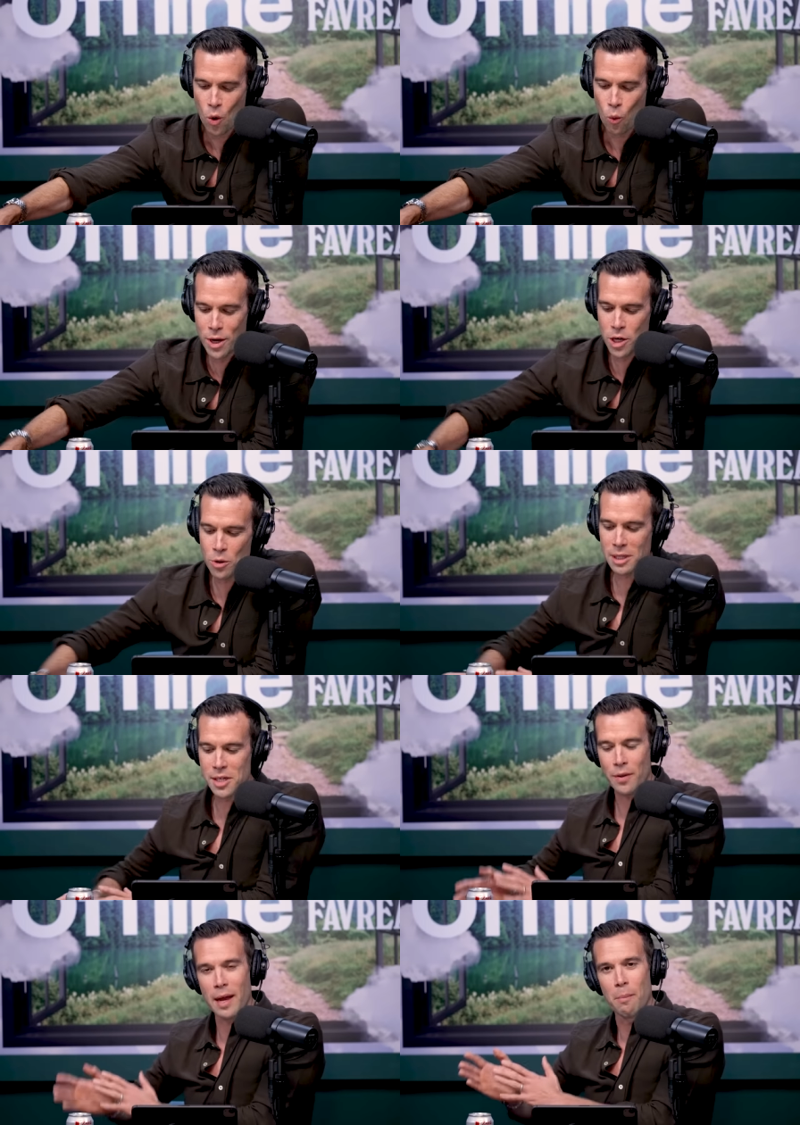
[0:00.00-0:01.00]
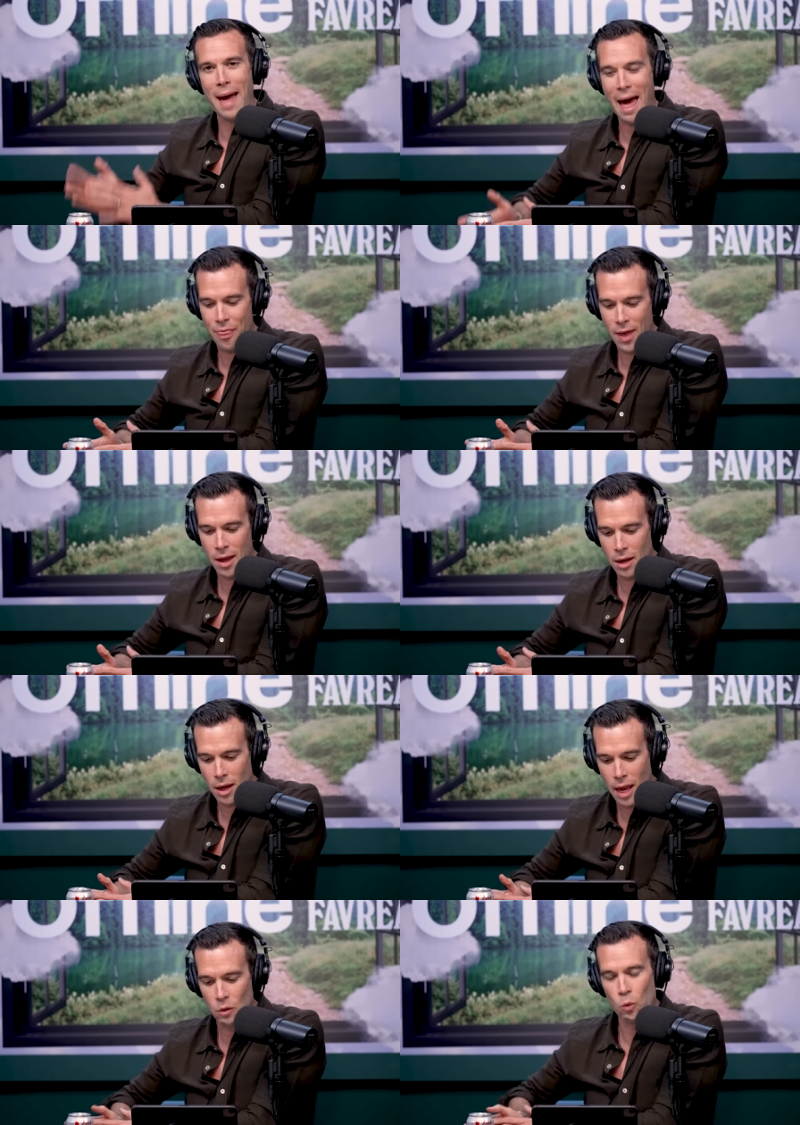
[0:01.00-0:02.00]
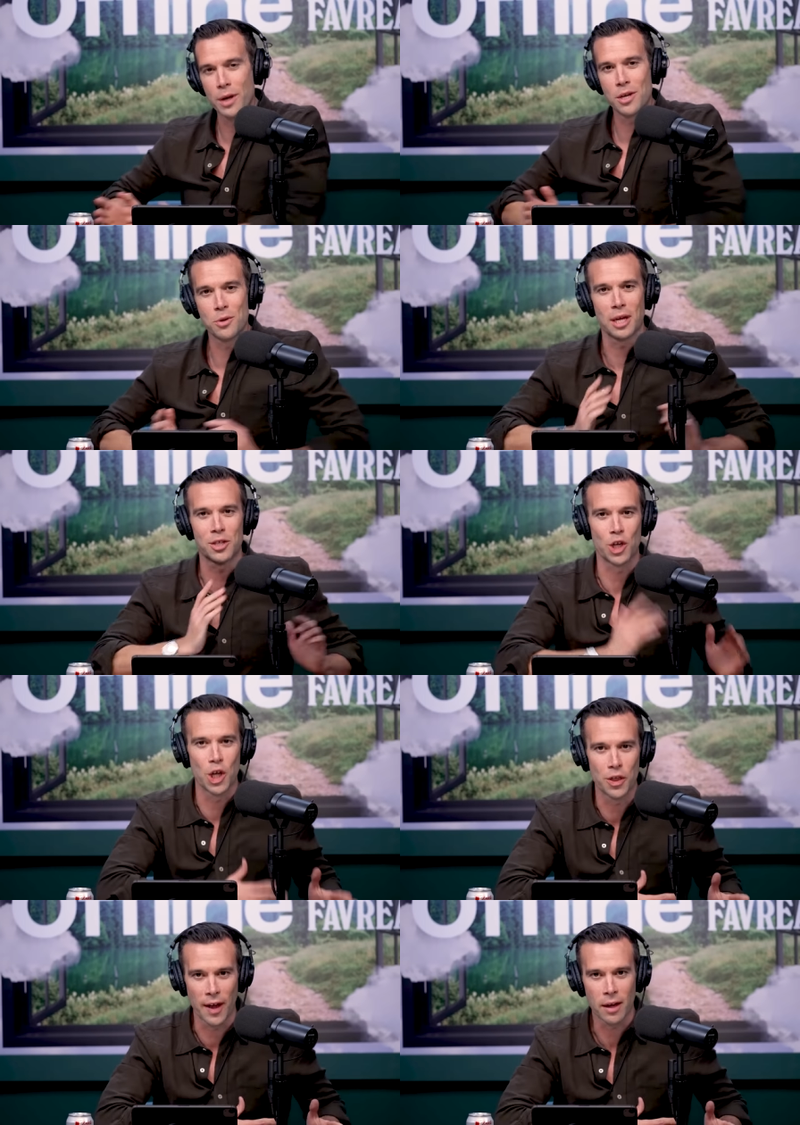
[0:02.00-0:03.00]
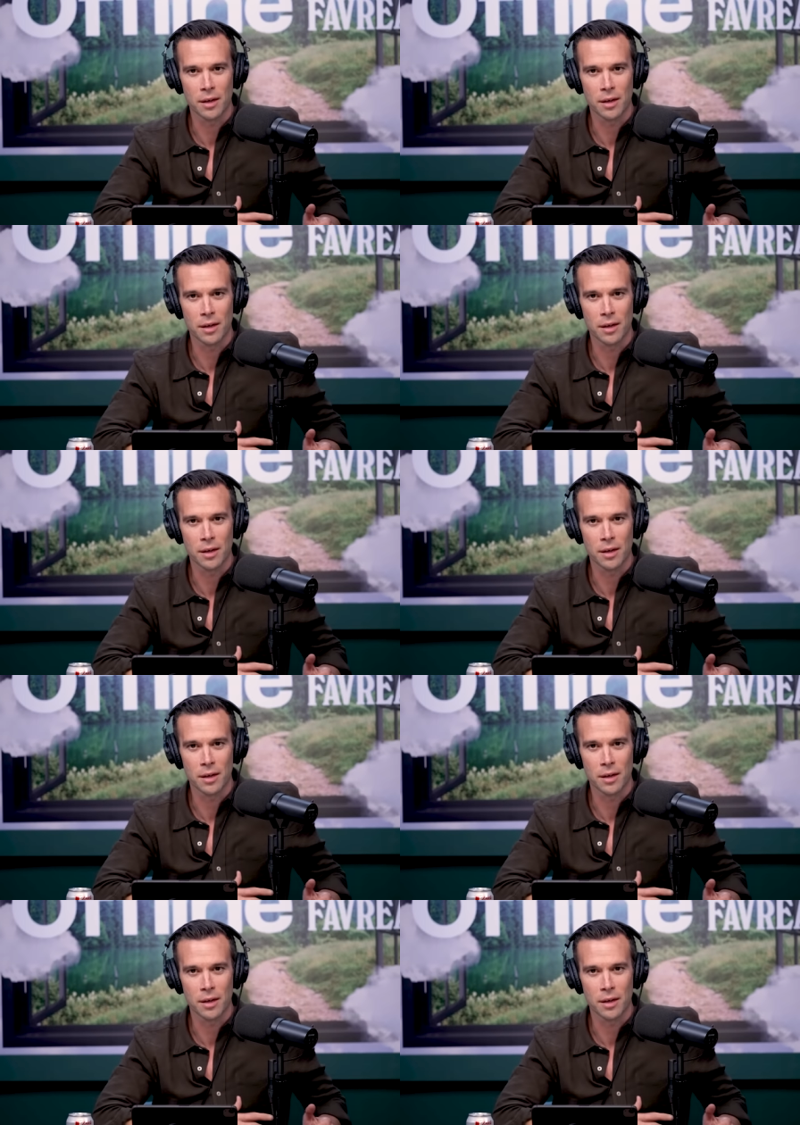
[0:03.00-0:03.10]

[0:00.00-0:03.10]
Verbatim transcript: when do you consider that a bad thing, and when do you think it's a good thing?